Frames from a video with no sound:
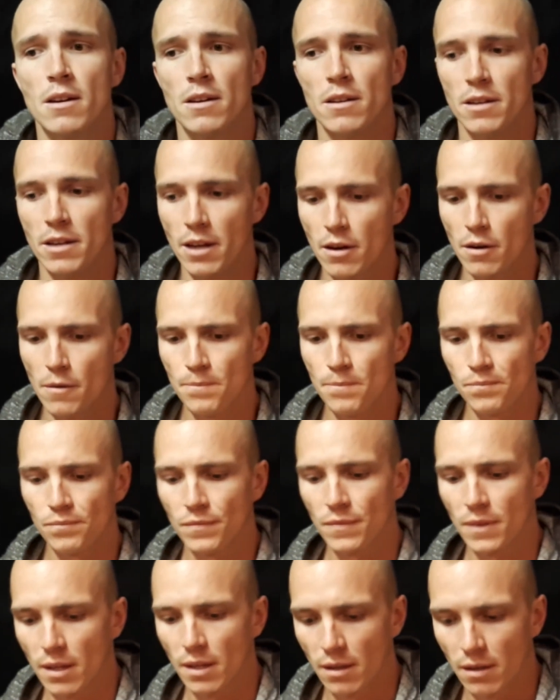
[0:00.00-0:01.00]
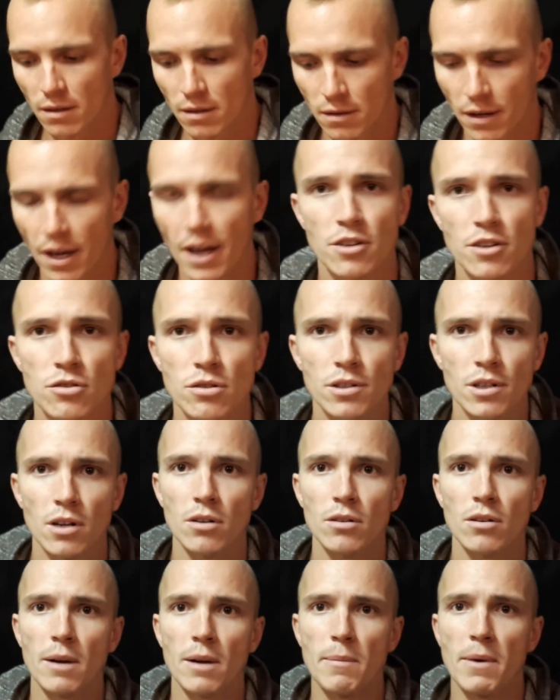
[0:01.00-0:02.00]
Now, as you
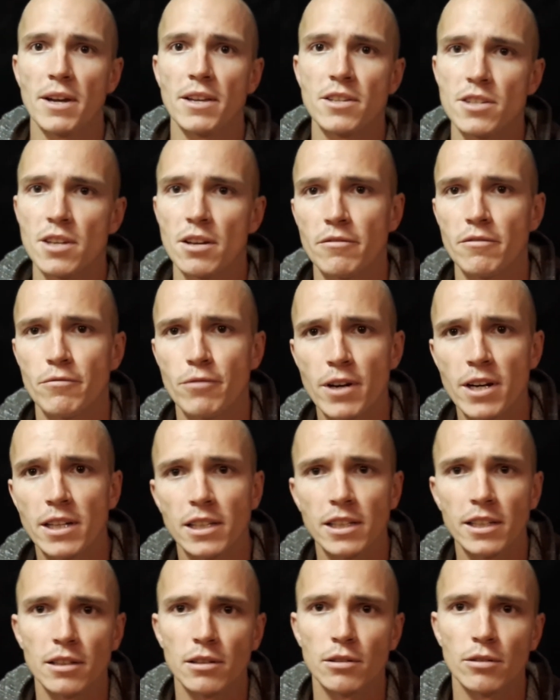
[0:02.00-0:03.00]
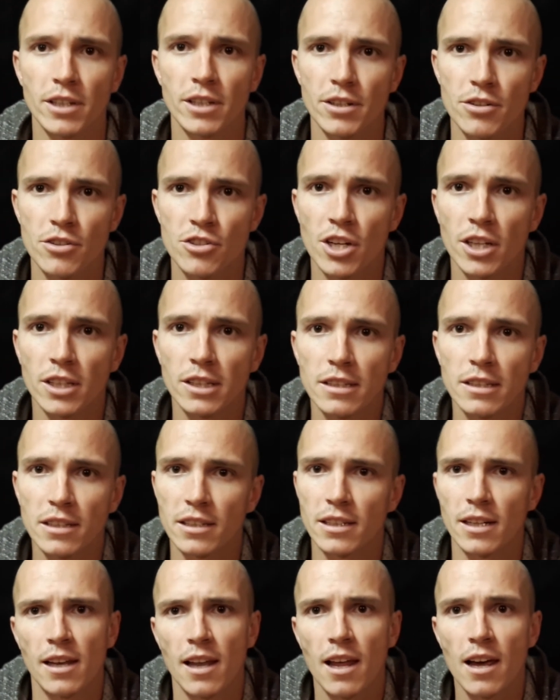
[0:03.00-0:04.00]
know, I might sound friendly and look energetic and
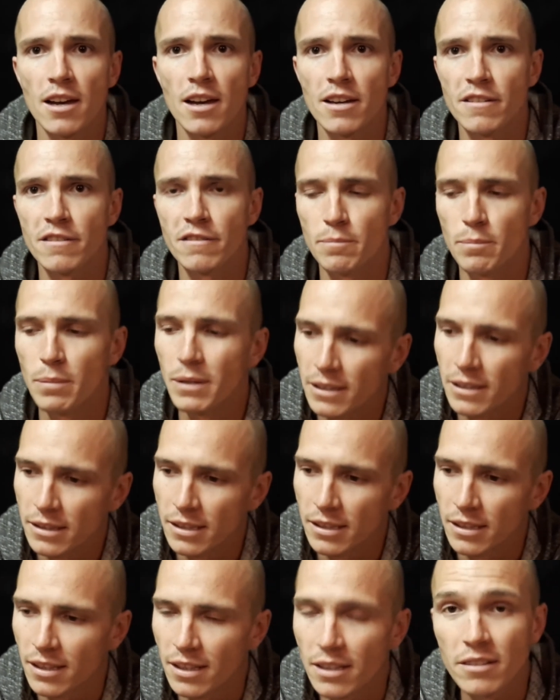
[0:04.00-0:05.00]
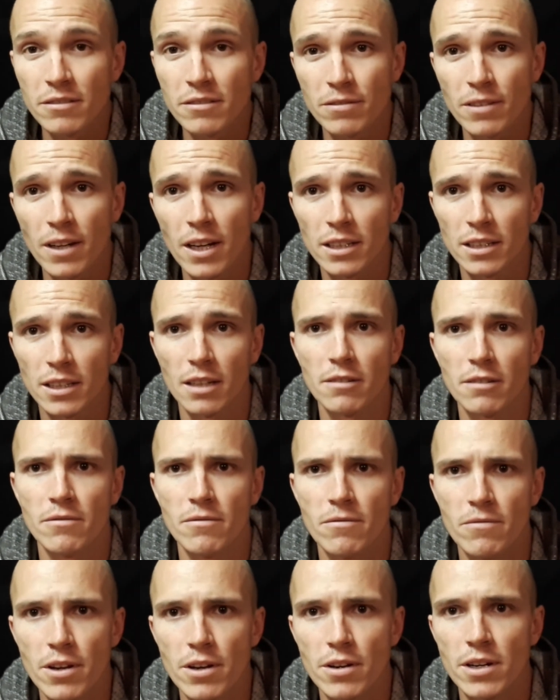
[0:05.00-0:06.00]
alive, but in fact, I'm
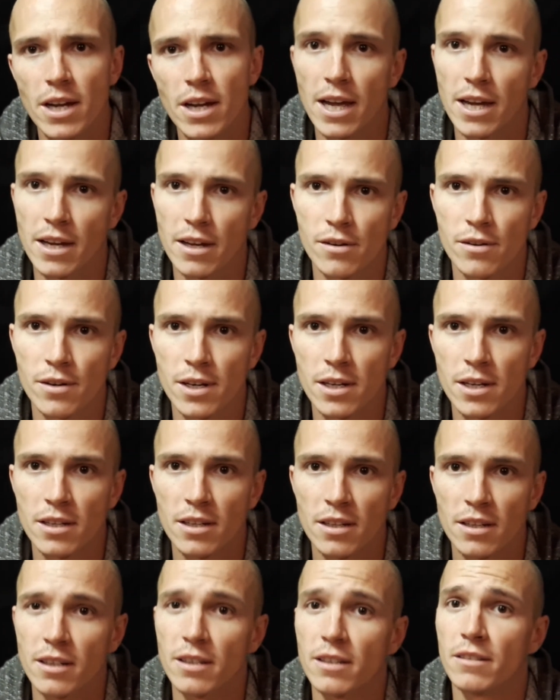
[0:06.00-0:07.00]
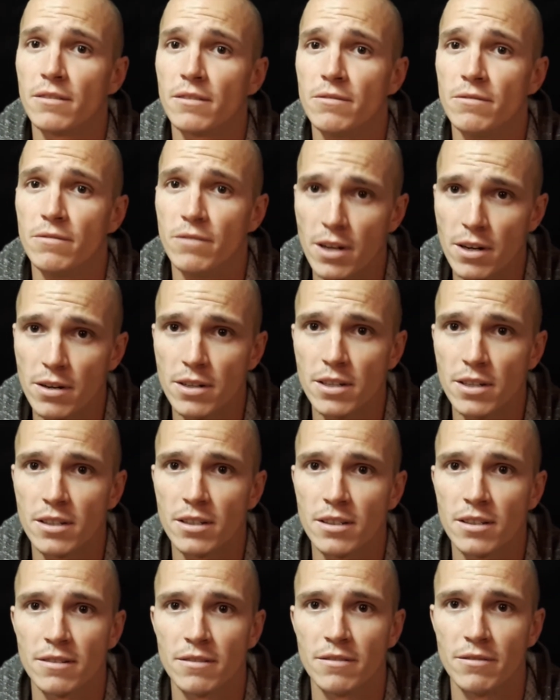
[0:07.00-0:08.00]
very angry and very,
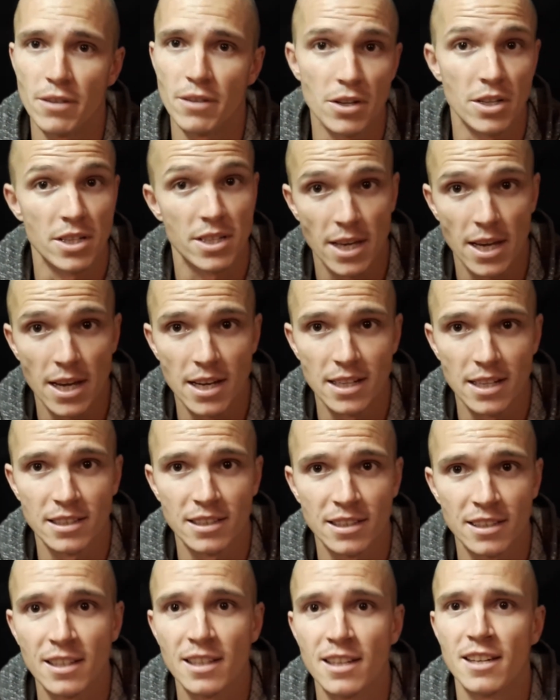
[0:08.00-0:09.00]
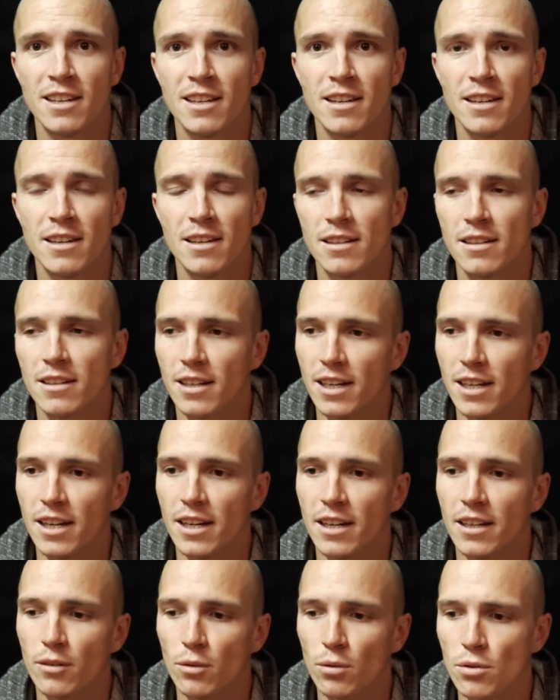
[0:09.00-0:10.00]
very sad.
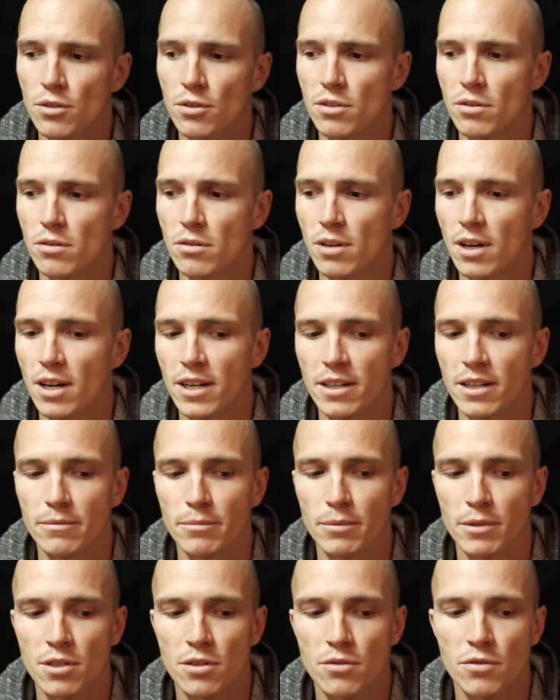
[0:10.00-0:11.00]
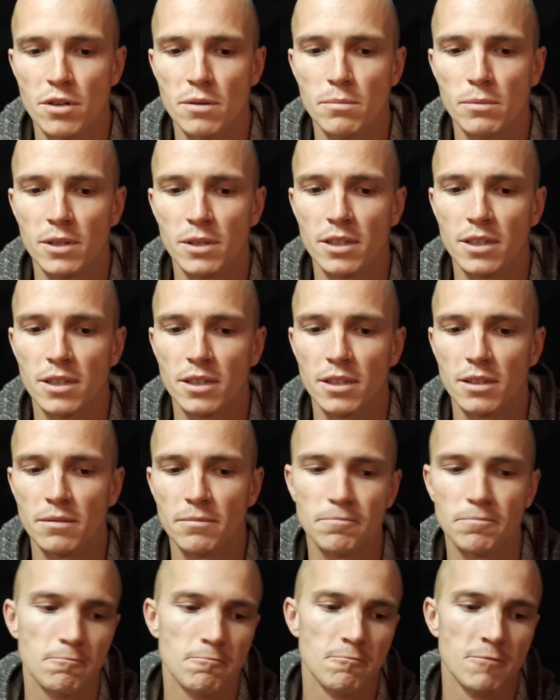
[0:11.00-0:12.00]
And also, I am extremely
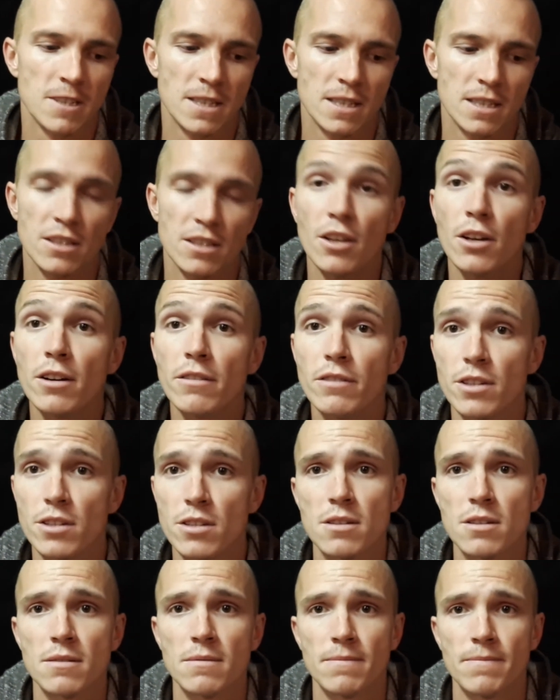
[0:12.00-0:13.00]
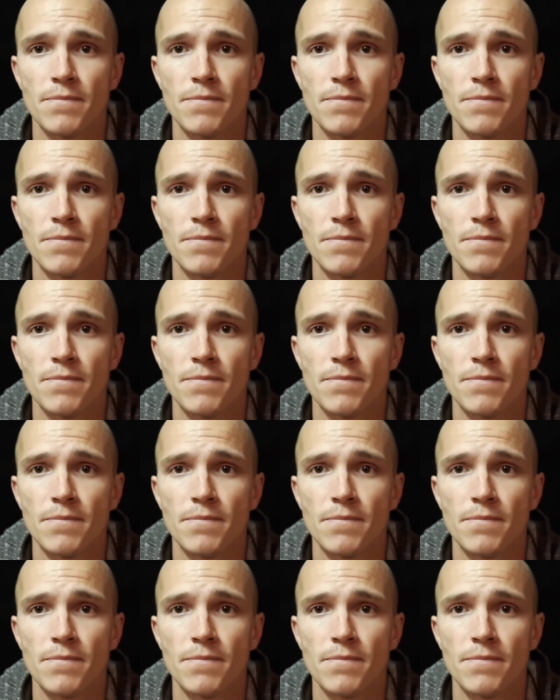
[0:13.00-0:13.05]
nervous.